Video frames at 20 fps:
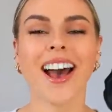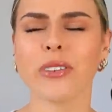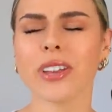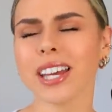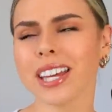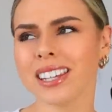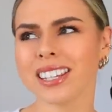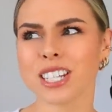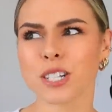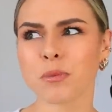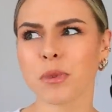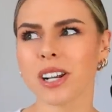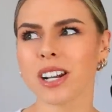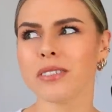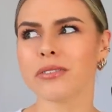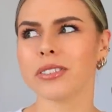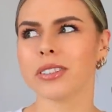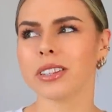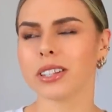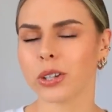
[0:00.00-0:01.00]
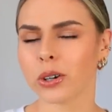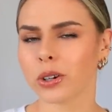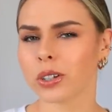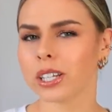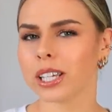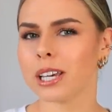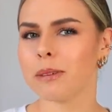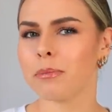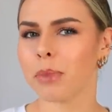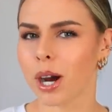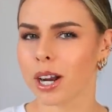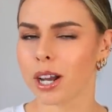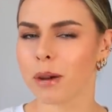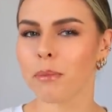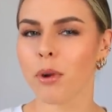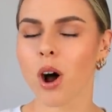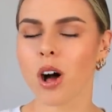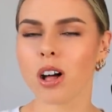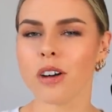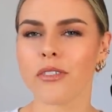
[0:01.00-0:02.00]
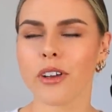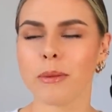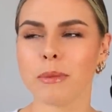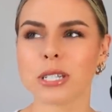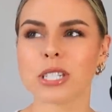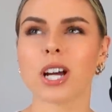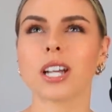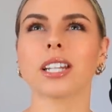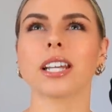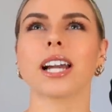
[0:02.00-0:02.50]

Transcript: I feel like at this point I've literally bought up all of Amazon.